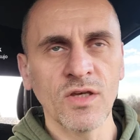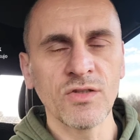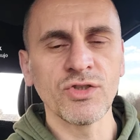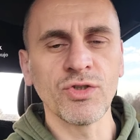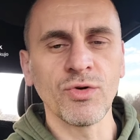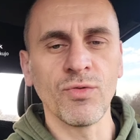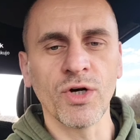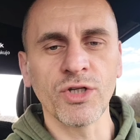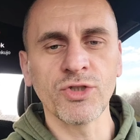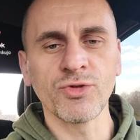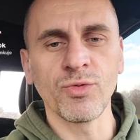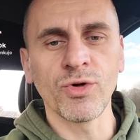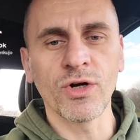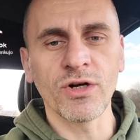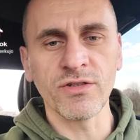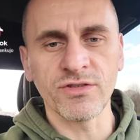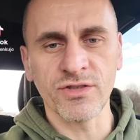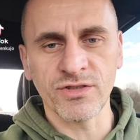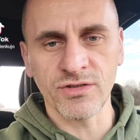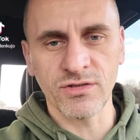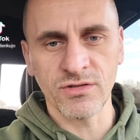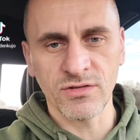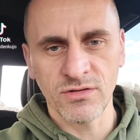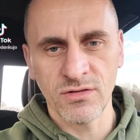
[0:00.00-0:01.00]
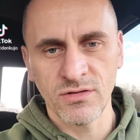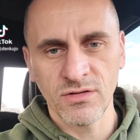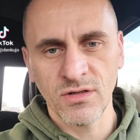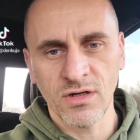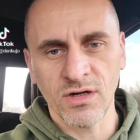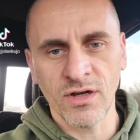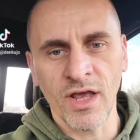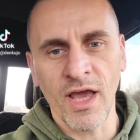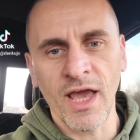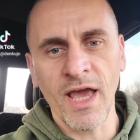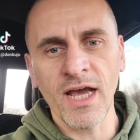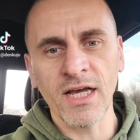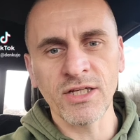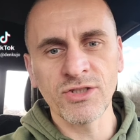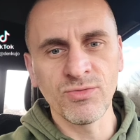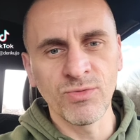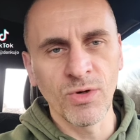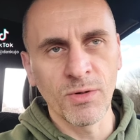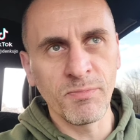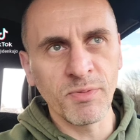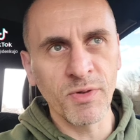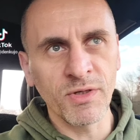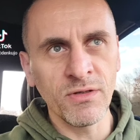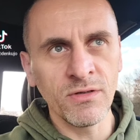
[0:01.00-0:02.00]
So what's worse, an ass
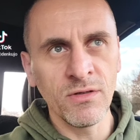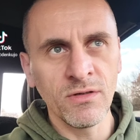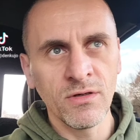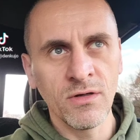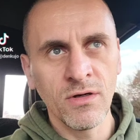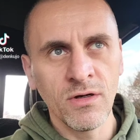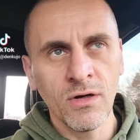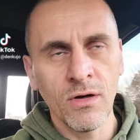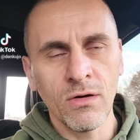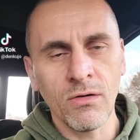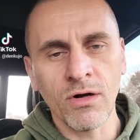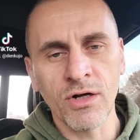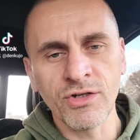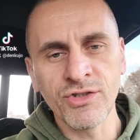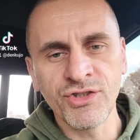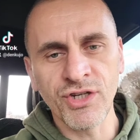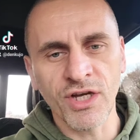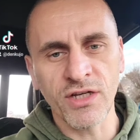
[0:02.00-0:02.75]
whooping or a